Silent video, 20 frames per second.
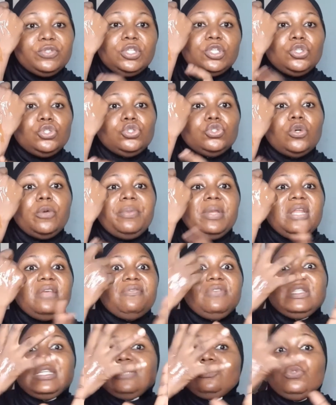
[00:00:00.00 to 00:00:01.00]
the eugenol
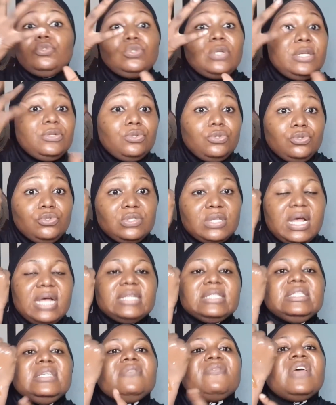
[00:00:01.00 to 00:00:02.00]
benefit, I told you I don't use
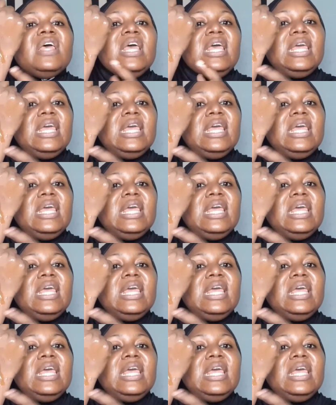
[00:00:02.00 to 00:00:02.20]
active,